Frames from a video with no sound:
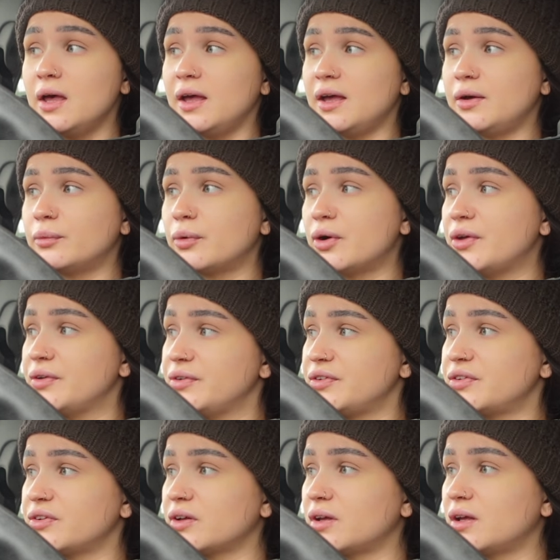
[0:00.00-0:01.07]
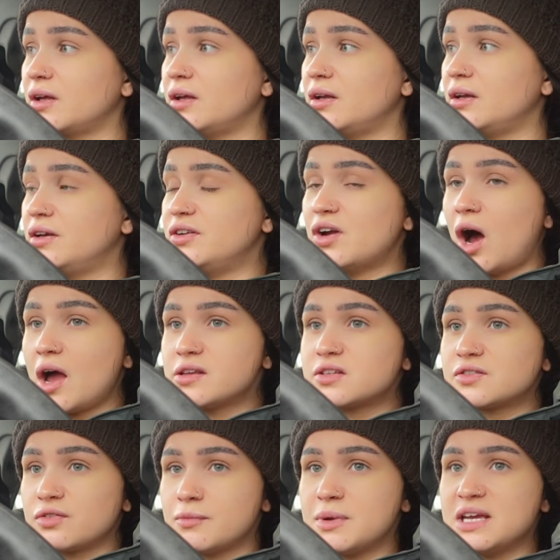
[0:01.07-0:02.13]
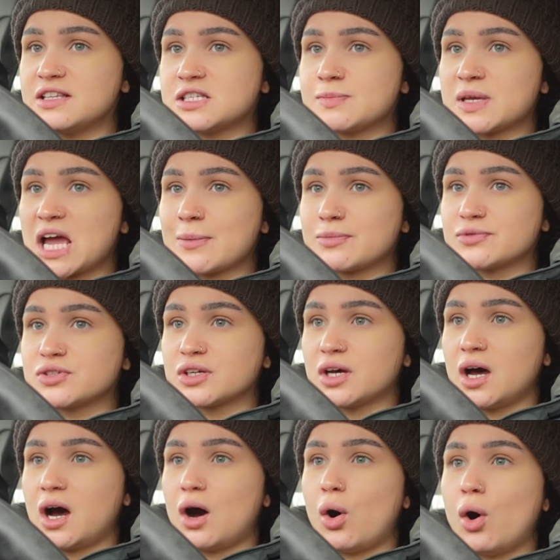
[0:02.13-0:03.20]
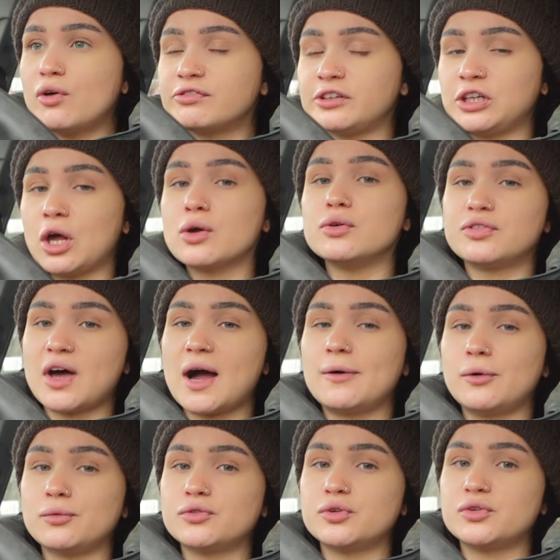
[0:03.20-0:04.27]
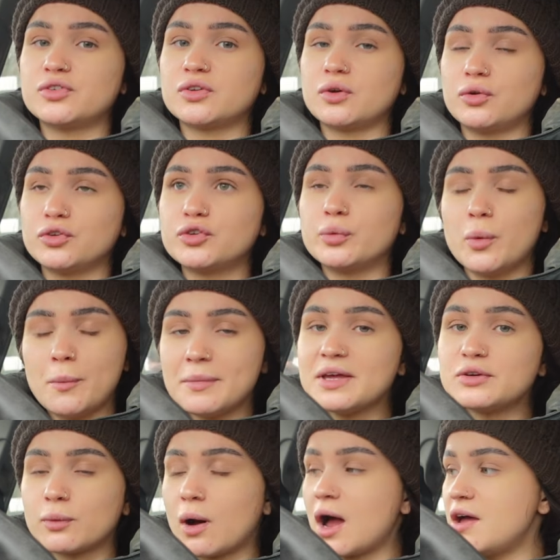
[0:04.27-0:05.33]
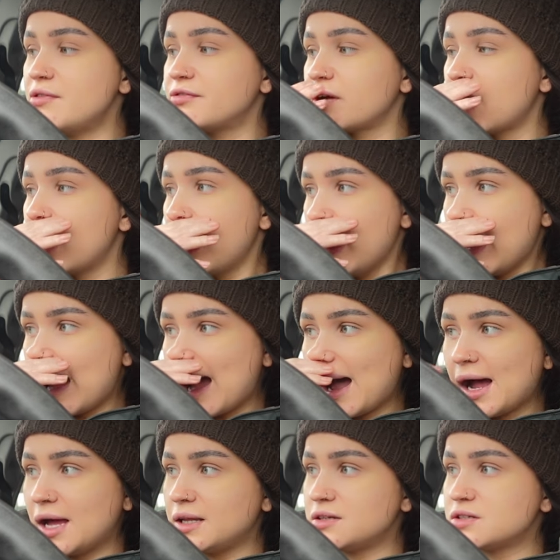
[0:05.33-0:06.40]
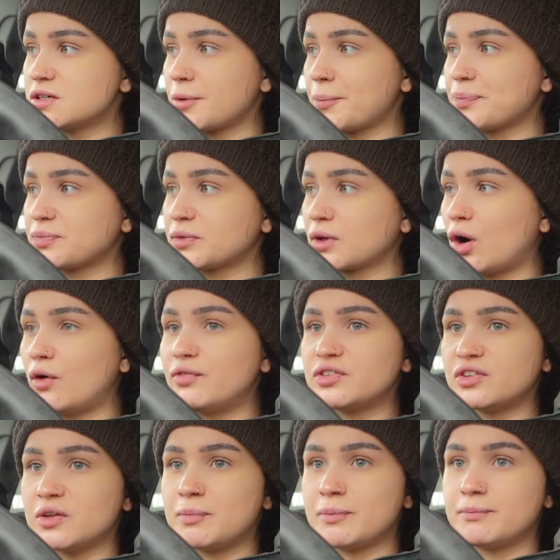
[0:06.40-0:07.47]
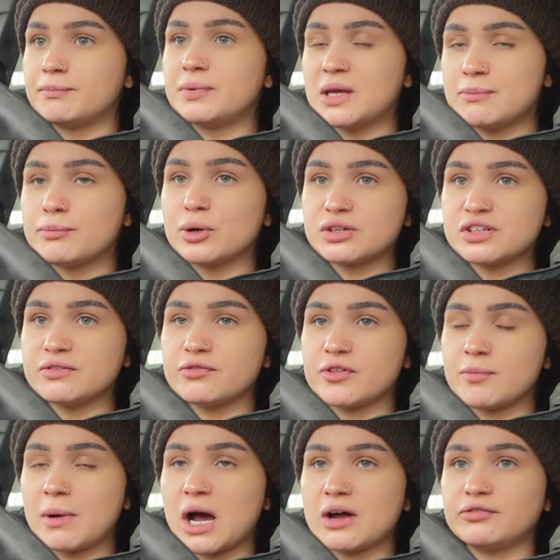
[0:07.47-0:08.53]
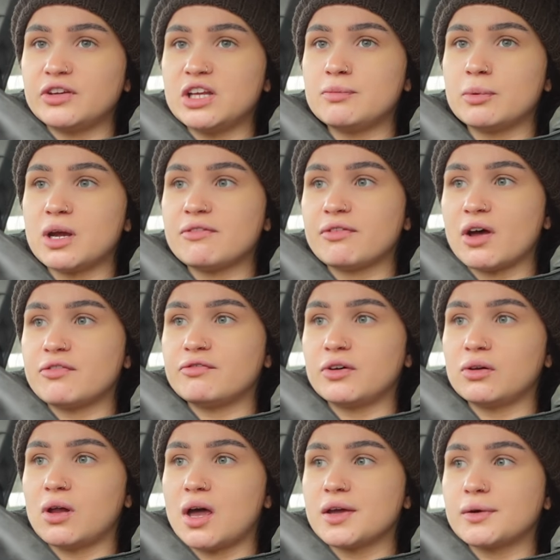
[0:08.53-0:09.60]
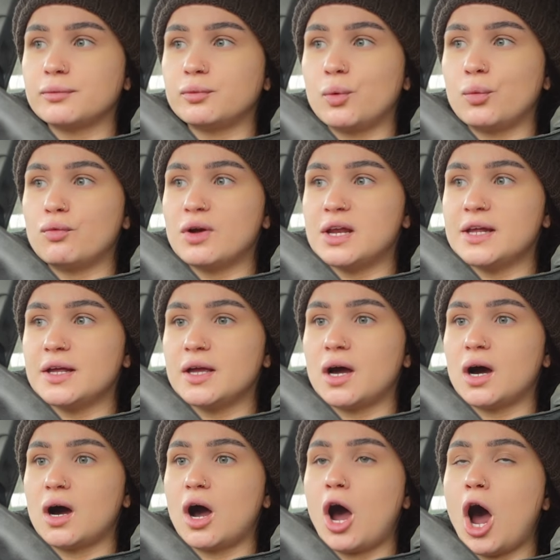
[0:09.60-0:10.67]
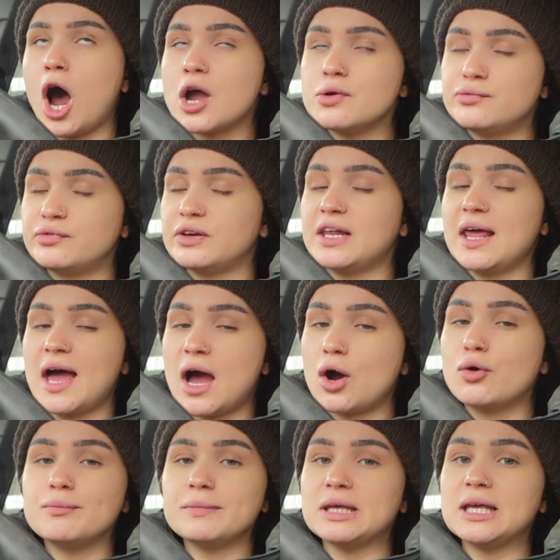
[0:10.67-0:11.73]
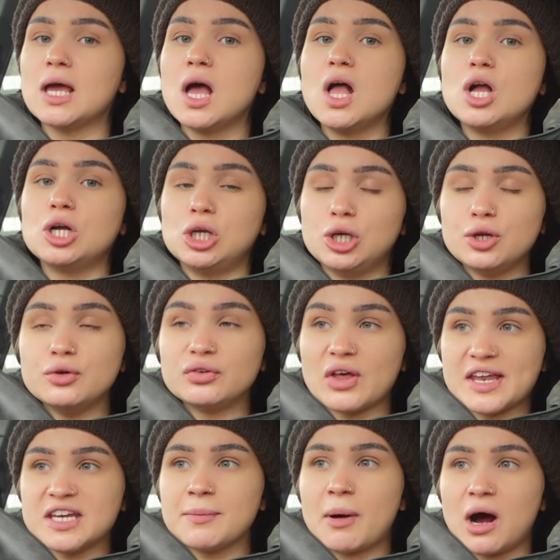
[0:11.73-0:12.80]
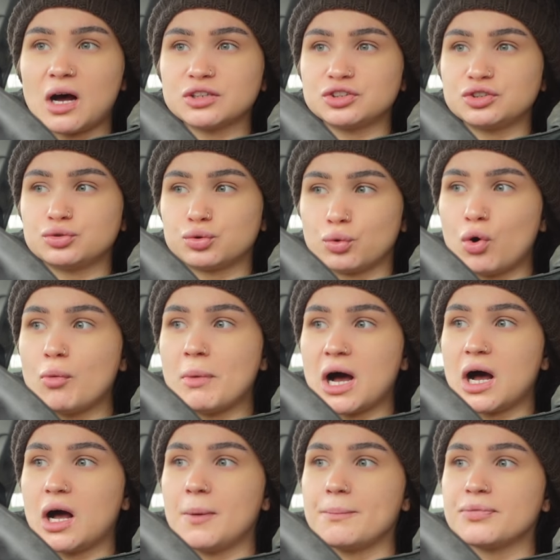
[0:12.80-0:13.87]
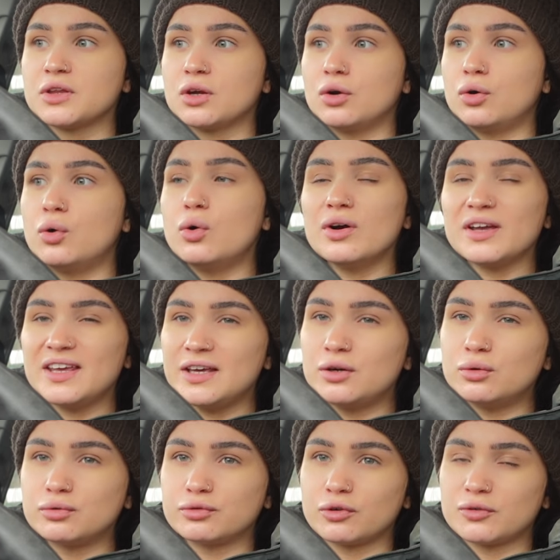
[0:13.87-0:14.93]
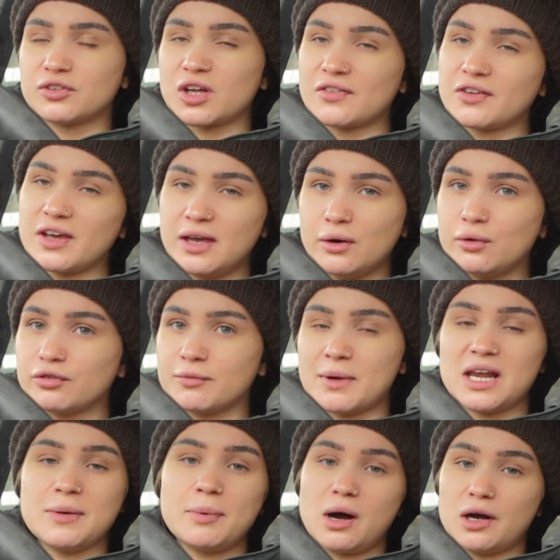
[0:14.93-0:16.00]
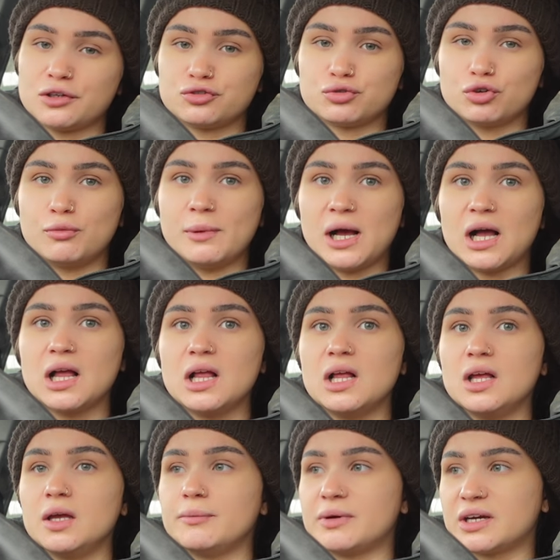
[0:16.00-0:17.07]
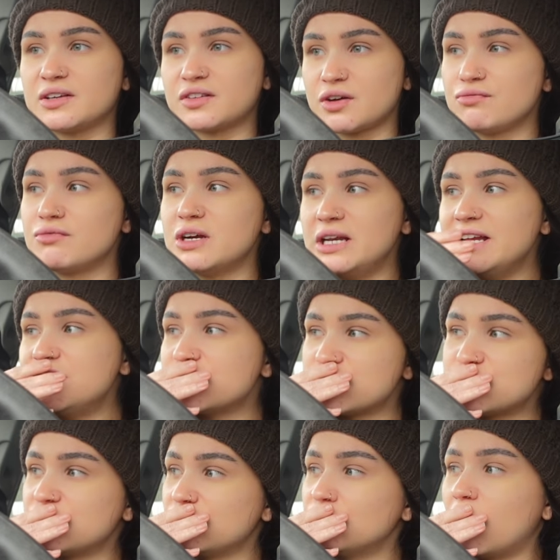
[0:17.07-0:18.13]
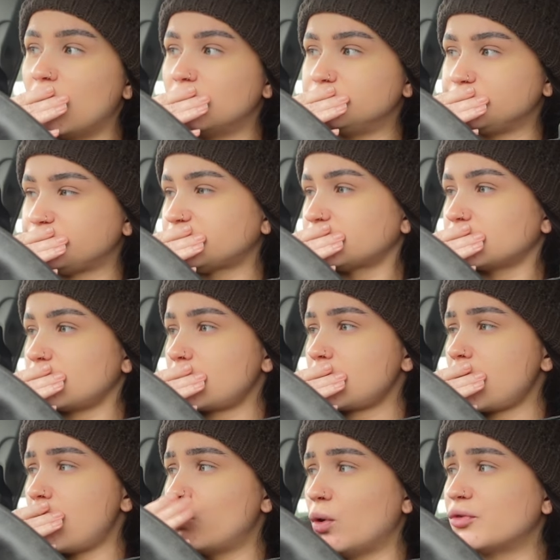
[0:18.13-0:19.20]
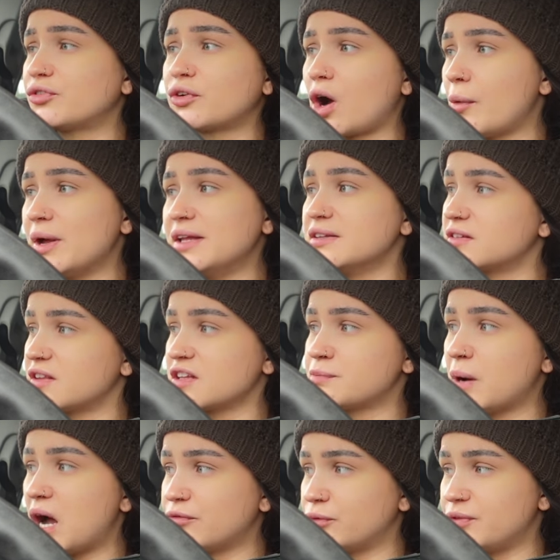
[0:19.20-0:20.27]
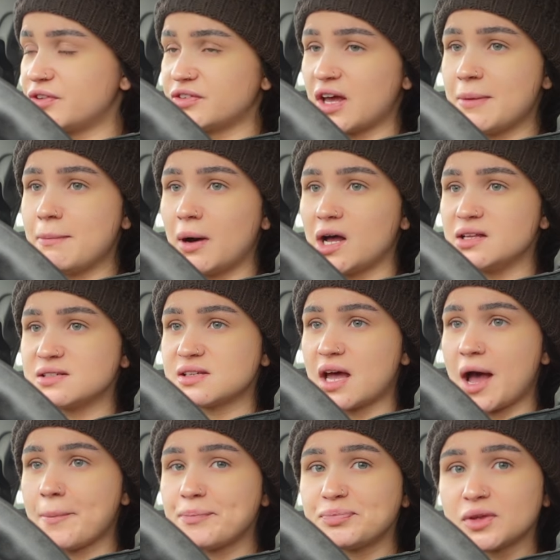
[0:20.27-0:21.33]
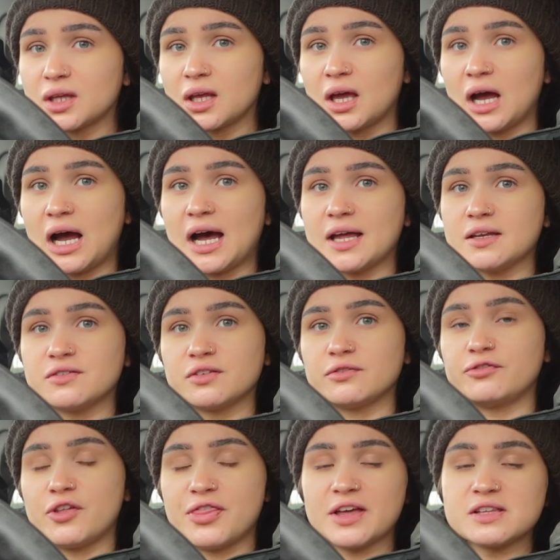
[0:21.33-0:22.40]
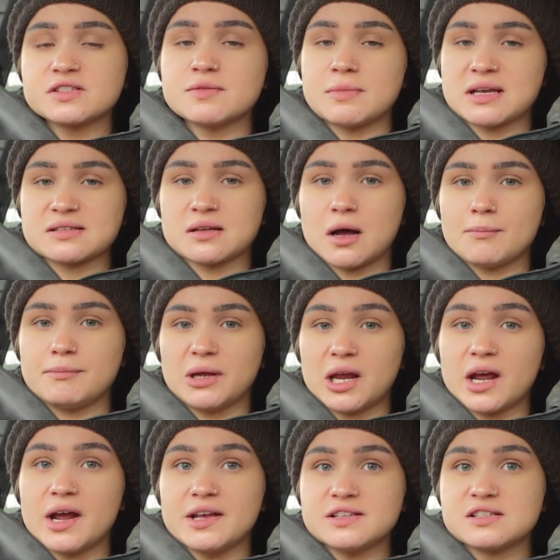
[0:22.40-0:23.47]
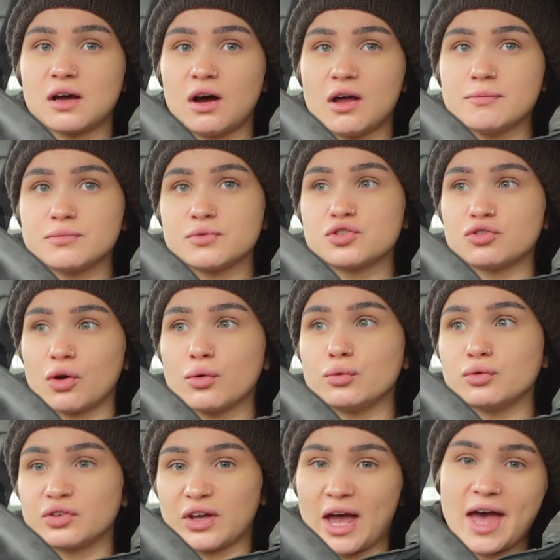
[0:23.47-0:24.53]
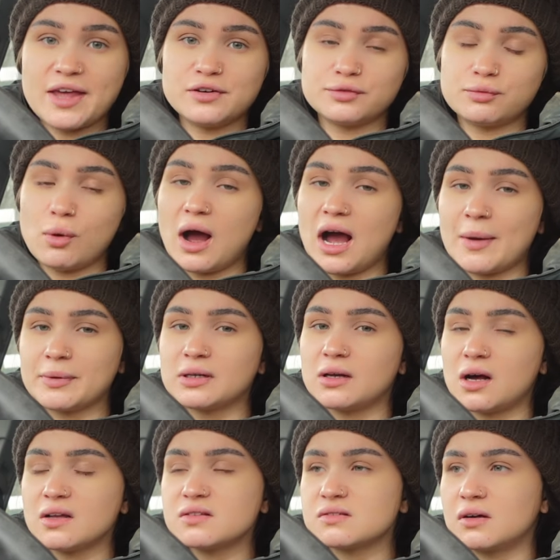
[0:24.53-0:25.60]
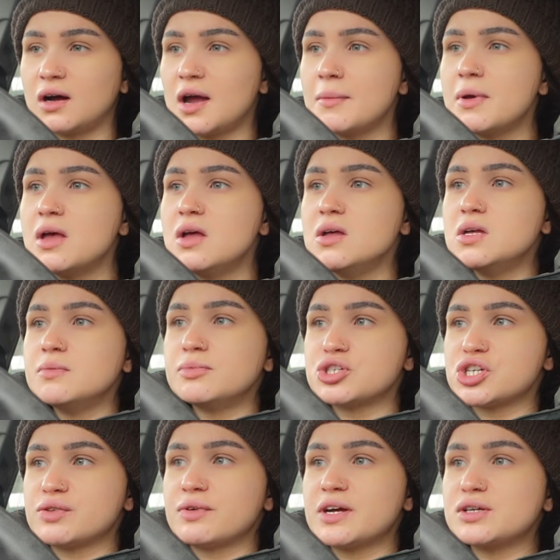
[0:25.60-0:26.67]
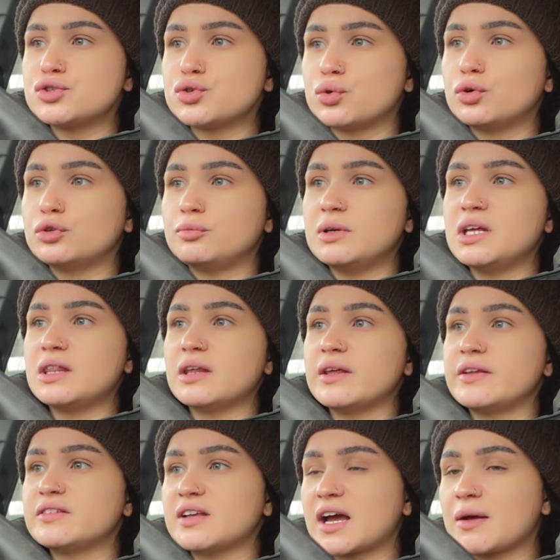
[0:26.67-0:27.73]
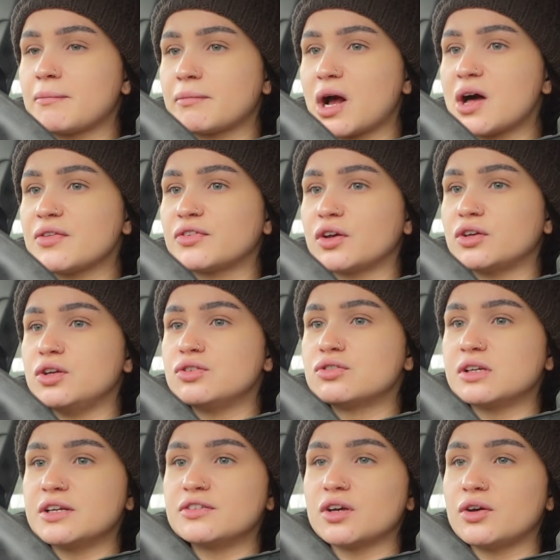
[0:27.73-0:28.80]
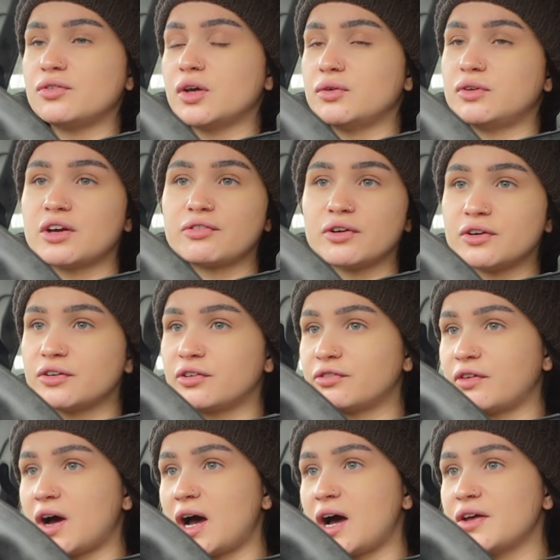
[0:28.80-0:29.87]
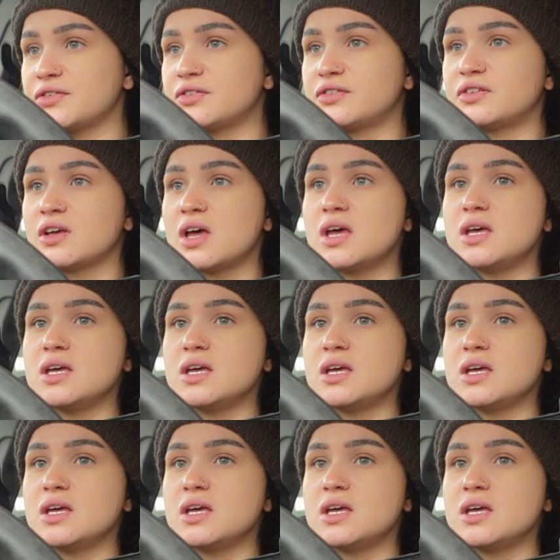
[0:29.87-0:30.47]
It was nice for me to be able to offload that onto a midwife. And obviously being booked in for the birth debrief, I feel like will really hopefully help me lose any past trauma or start to heal from any past trauma, because I really just do not want to go into this birth with the same mindset and for things to mess up because I'm so scared of what happened last time. But she reassured me that second births are usually so different to firsts.